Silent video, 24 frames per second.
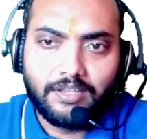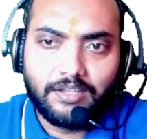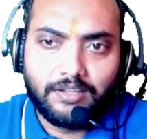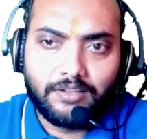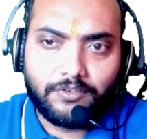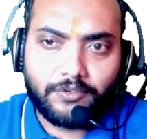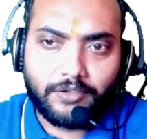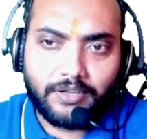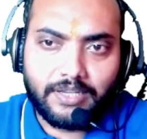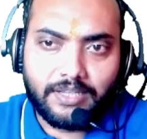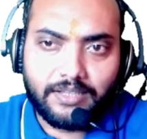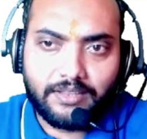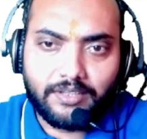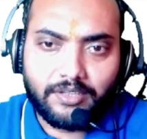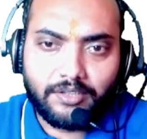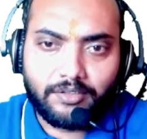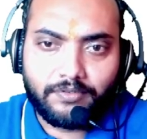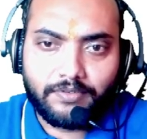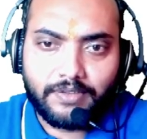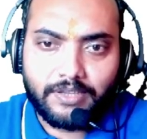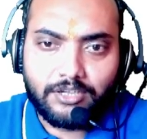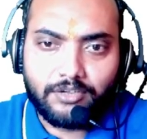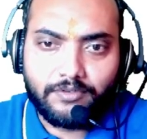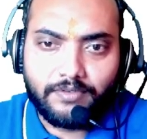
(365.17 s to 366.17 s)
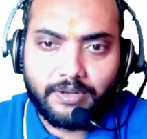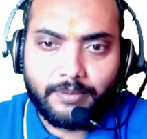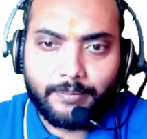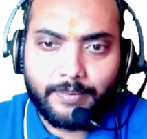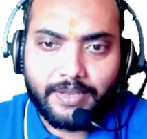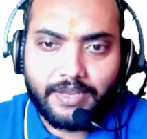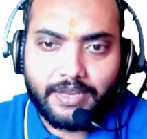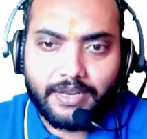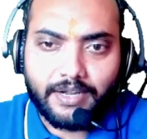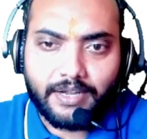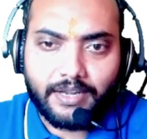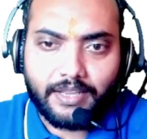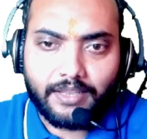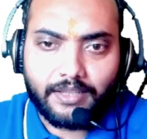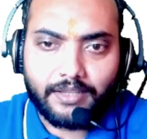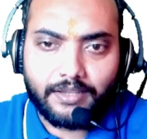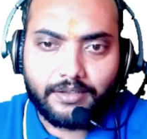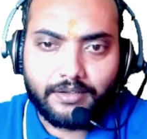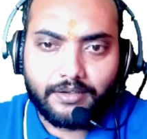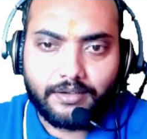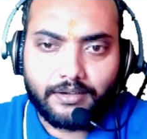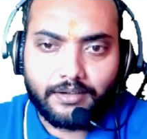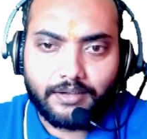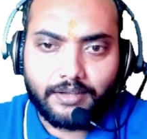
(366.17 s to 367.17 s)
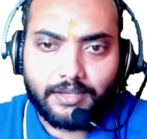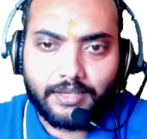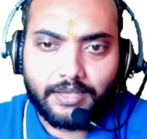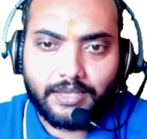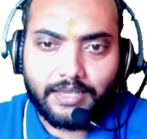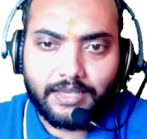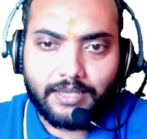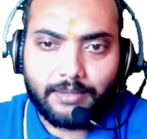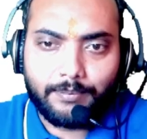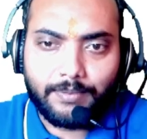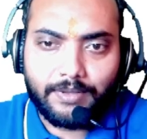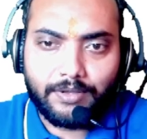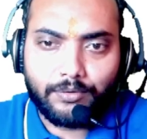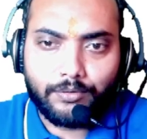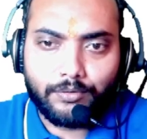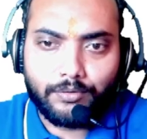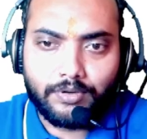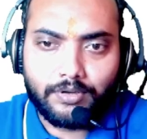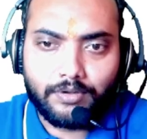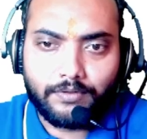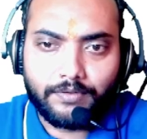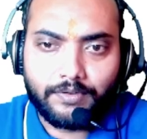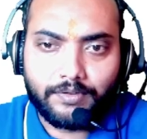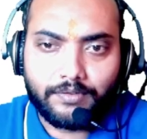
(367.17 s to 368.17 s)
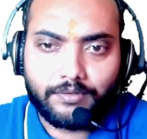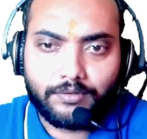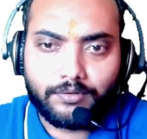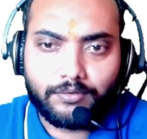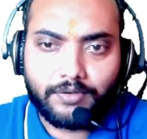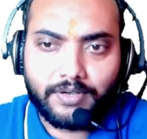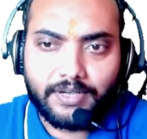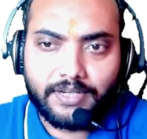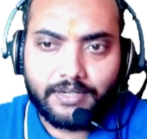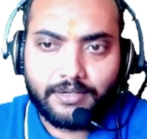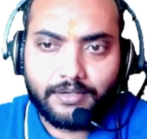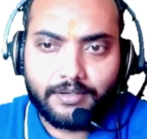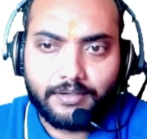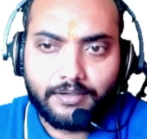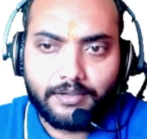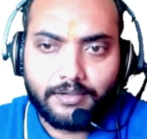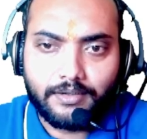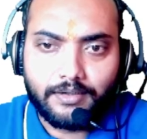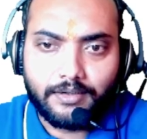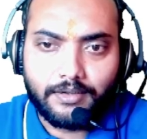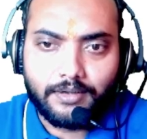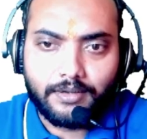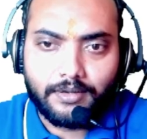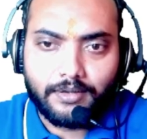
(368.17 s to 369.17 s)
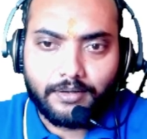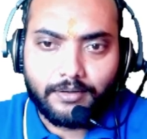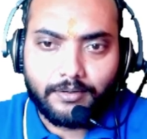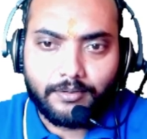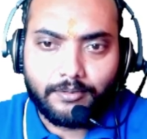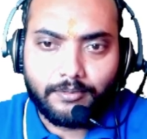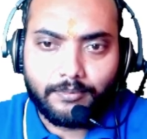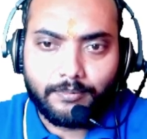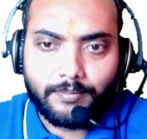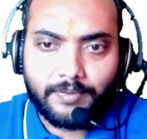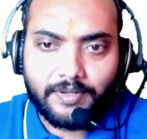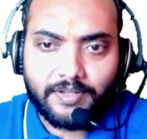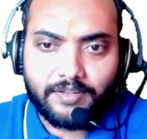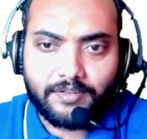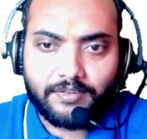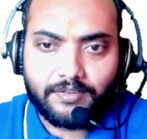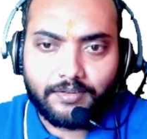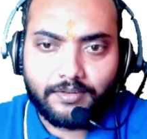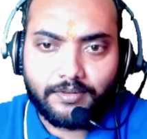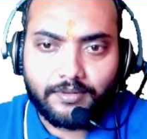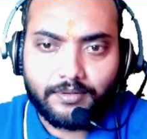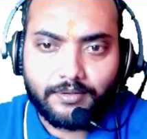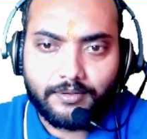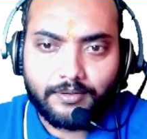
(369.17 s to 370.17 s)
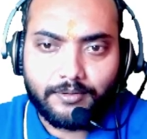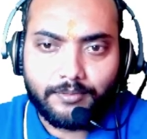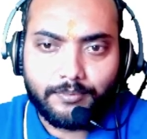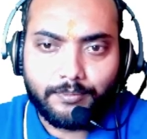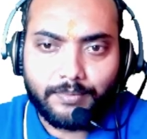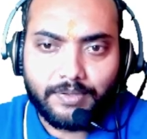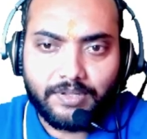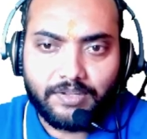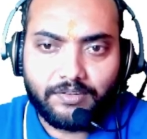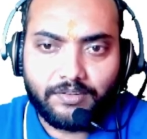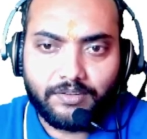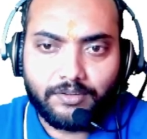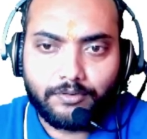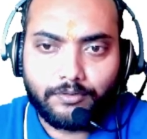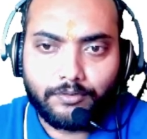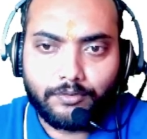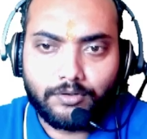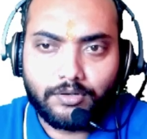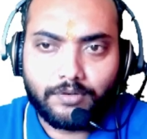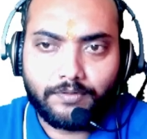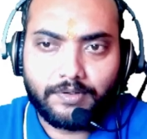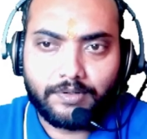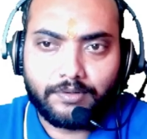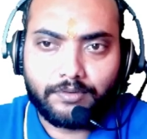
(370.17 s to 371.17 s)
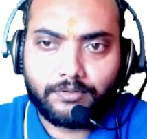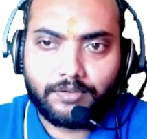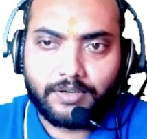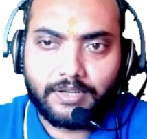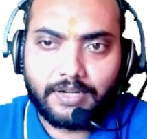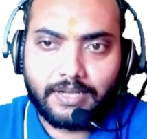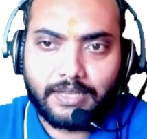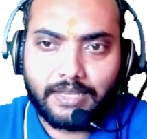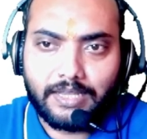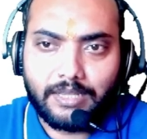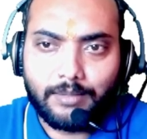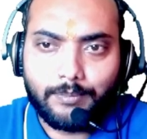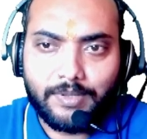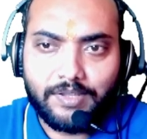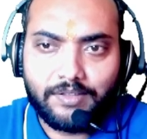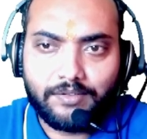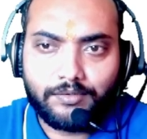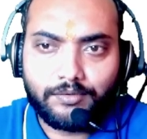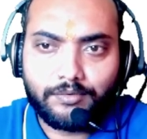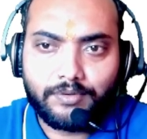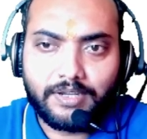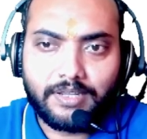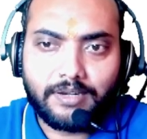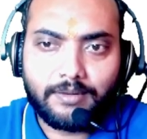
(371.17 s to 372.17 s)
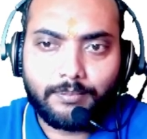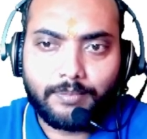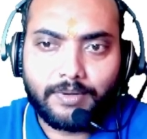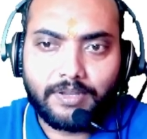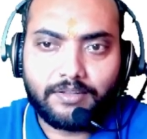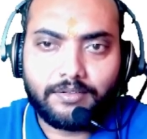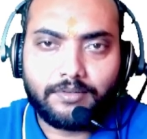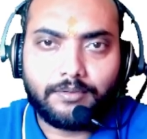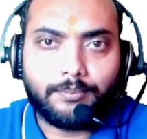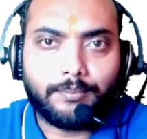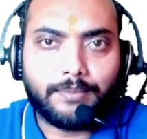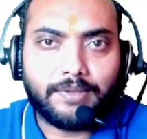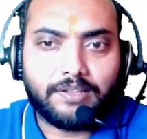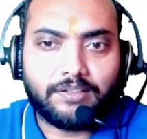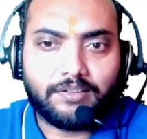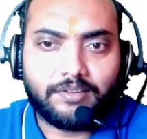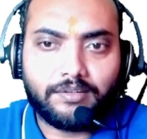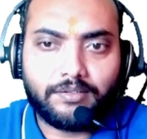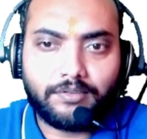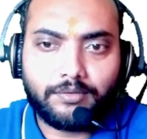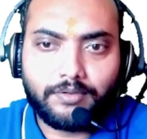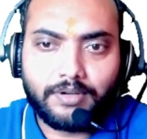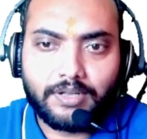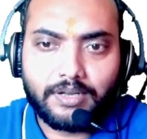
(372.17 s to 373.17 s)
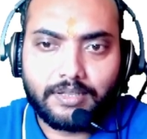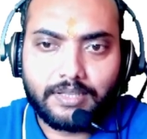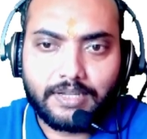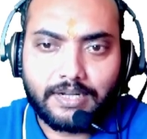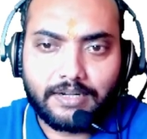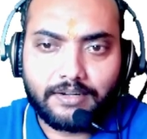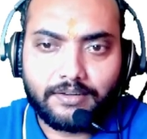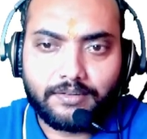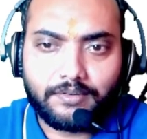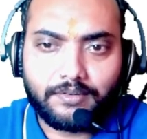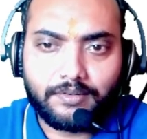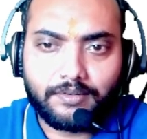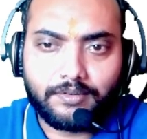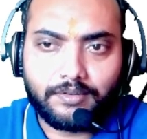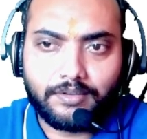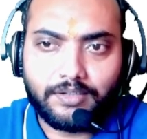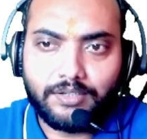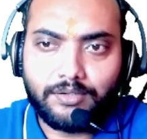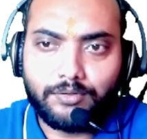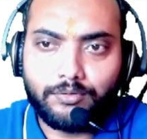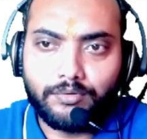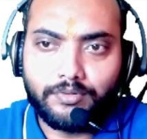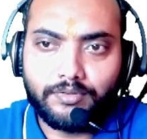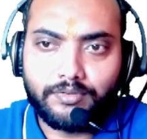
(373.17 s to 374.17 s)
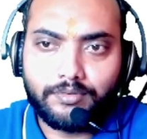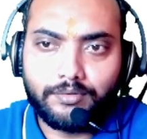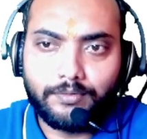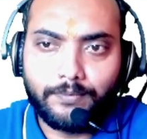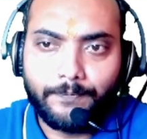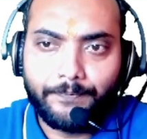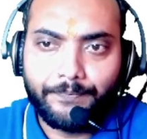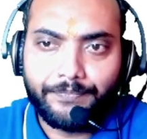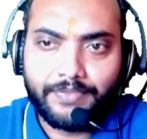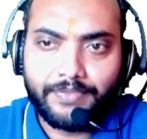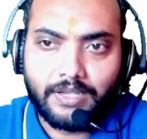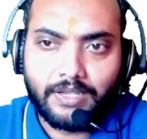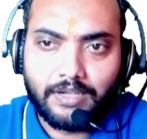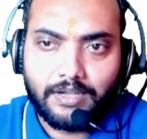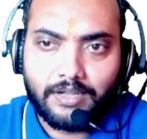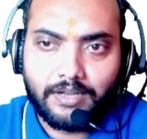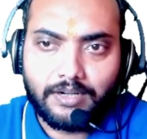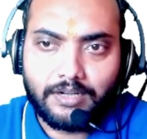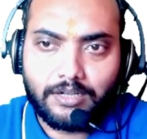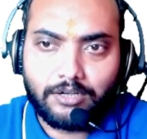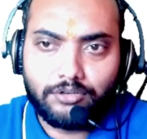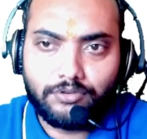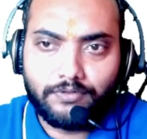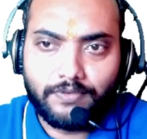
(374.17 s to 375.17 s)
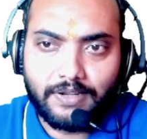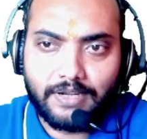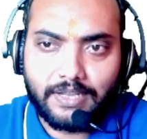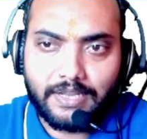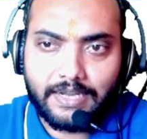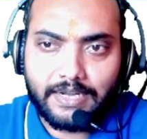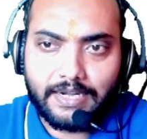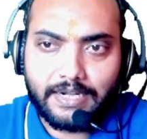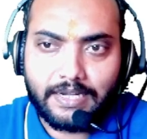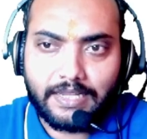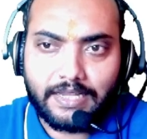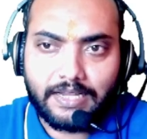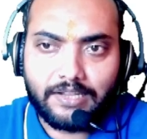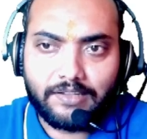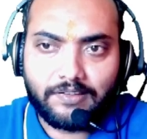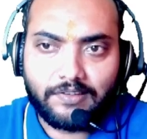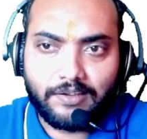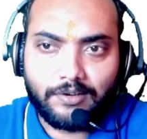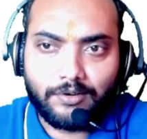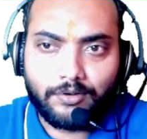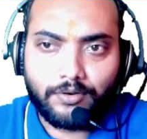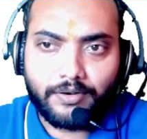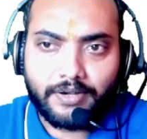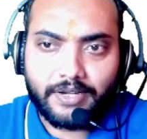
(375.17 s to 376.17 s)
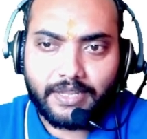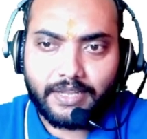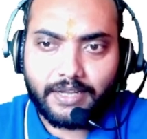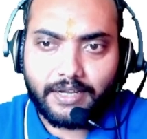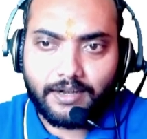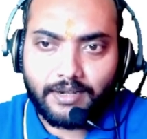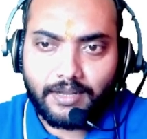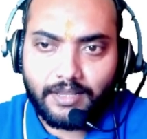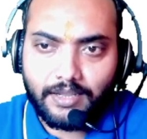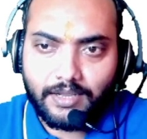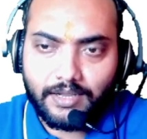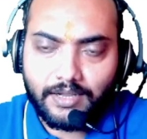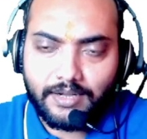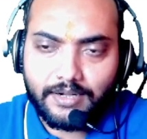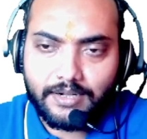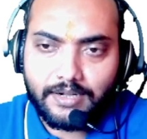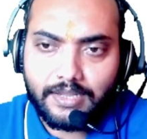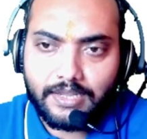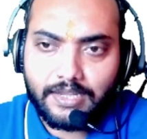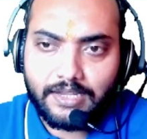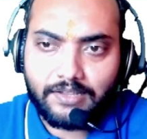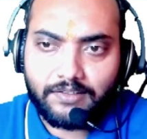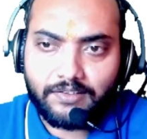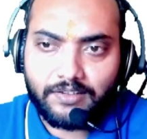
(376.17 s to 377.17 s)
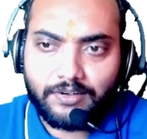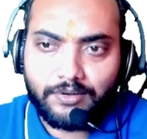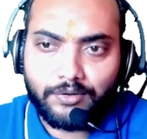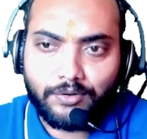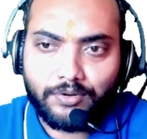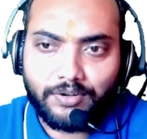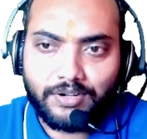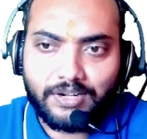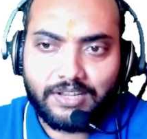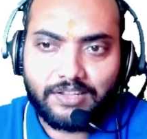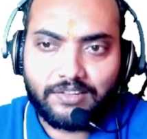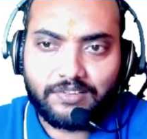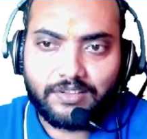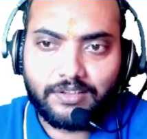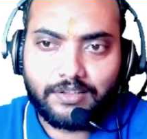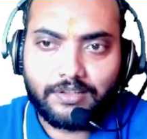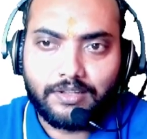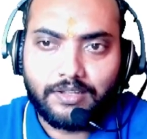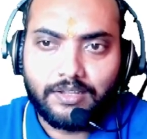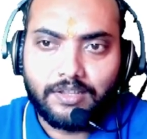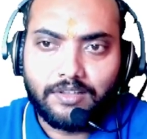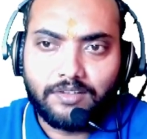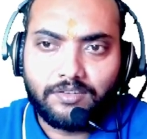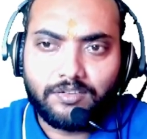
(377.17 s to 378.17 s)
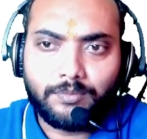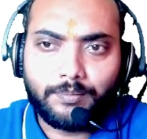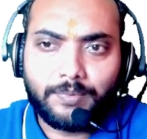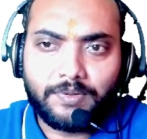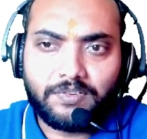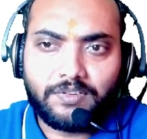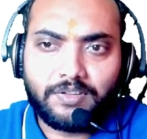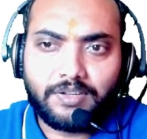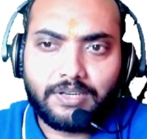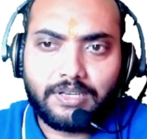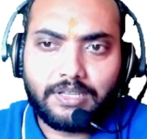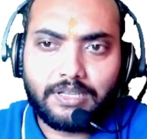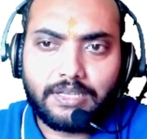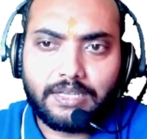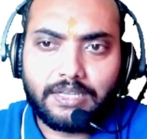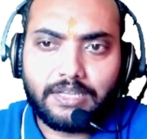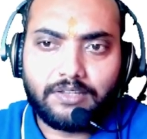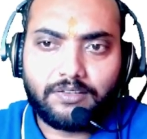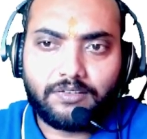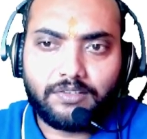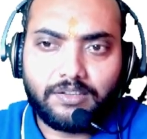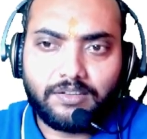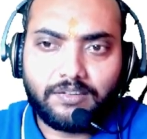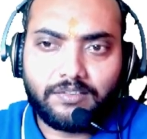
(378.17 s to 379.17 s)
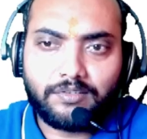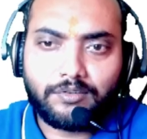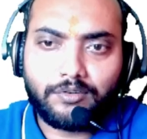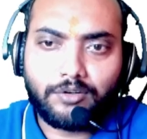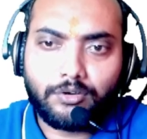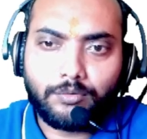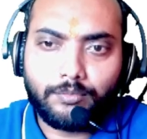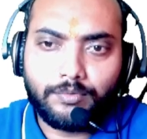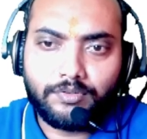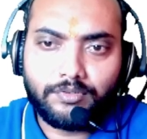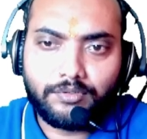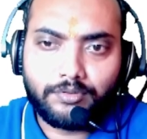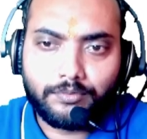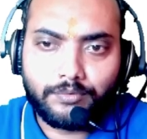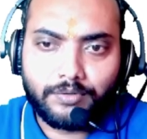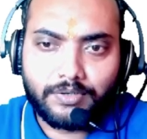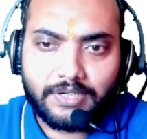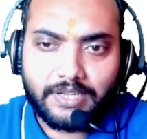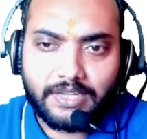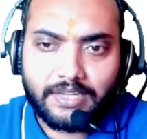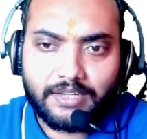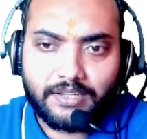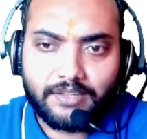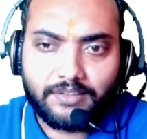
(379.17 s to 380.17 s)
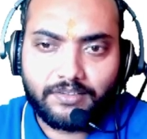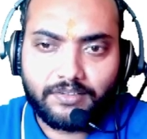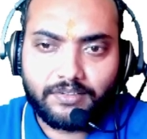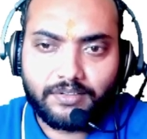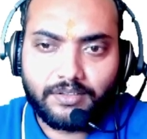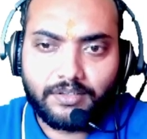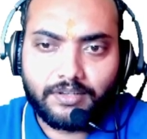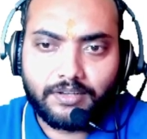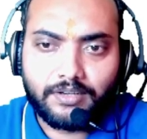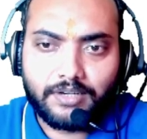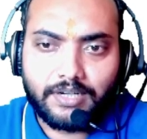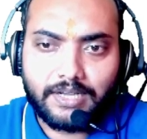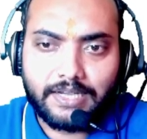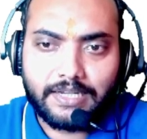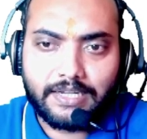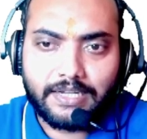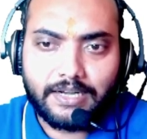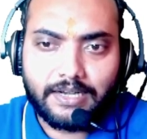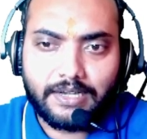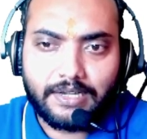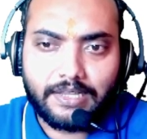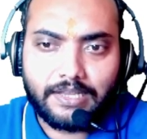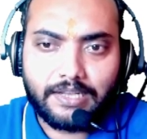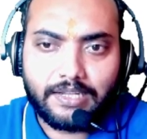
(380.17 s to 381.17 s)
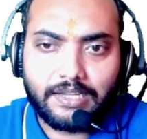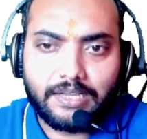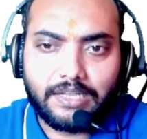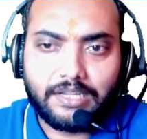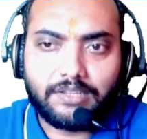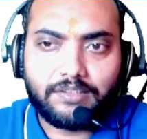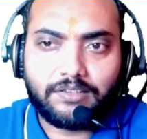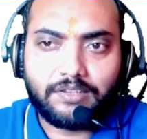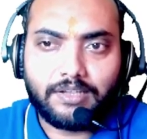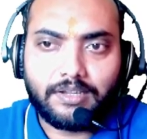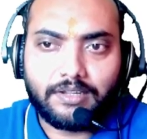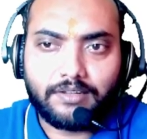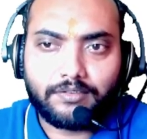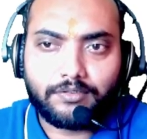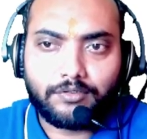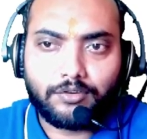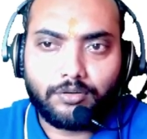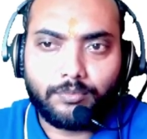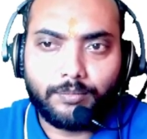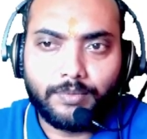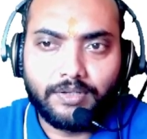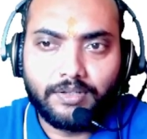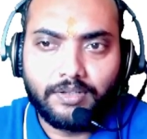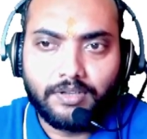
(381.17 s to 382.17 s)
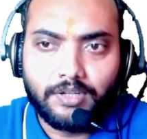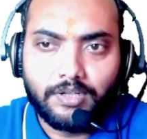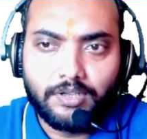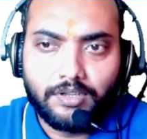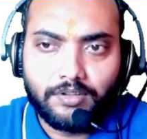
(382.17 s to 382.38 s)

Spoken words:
So in this way you will be getting here AB whole of a square plus BC whole of a square. AB square plus BC square, that is equals to, now you will add AC dot AD and AC dot DC. So basically AC is common, so what I can say here, I can take AC as common.